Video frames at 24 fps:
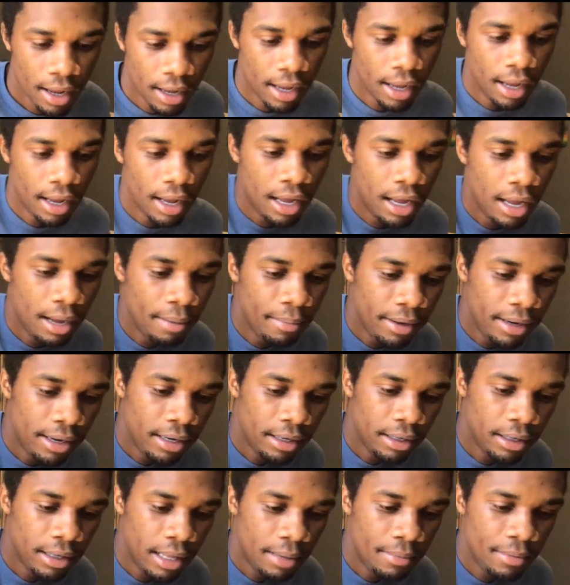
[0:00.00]

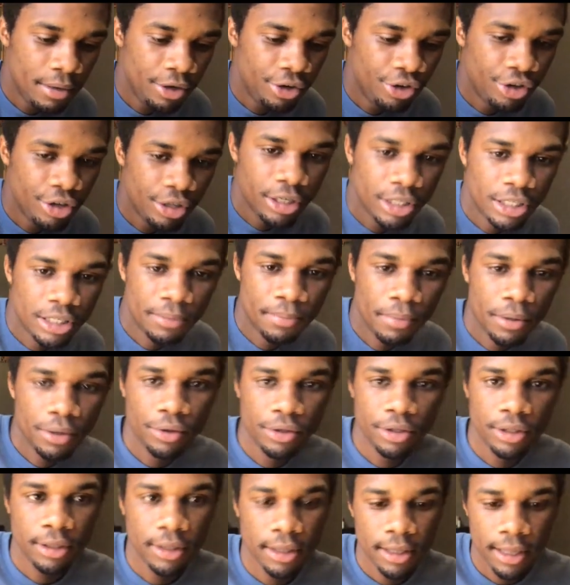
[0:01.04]
And let me just
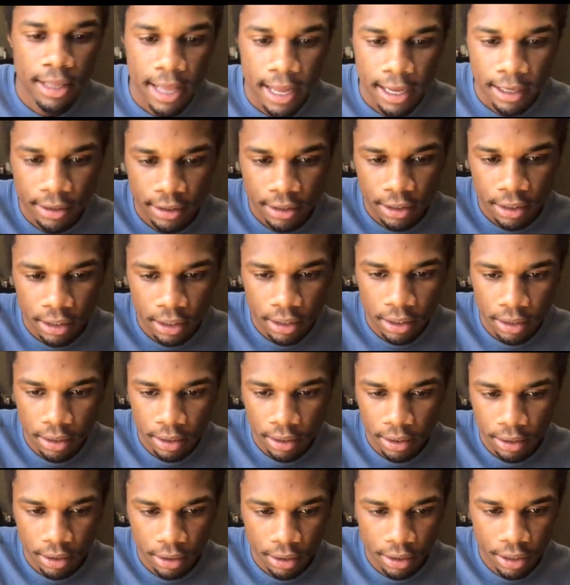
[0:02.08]
post that
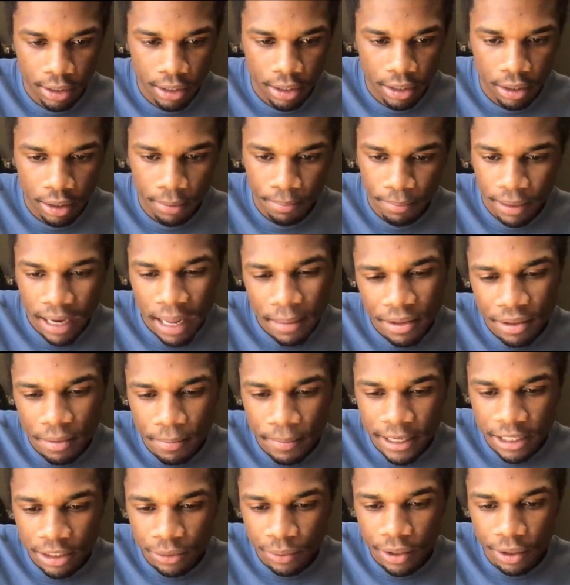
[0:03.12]
here. But I mean, the
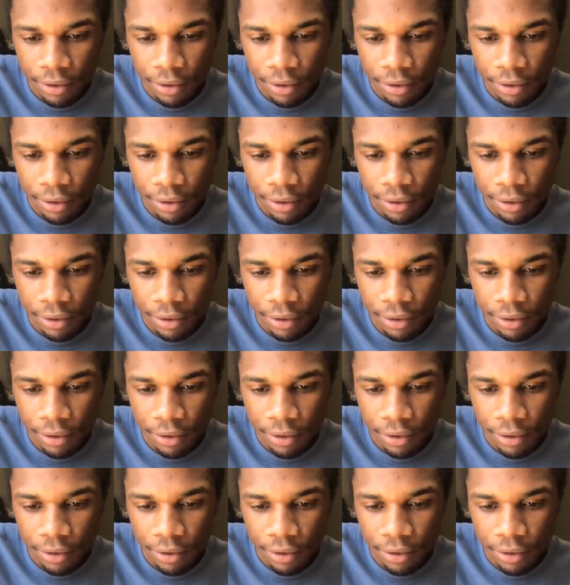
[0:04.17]
best way to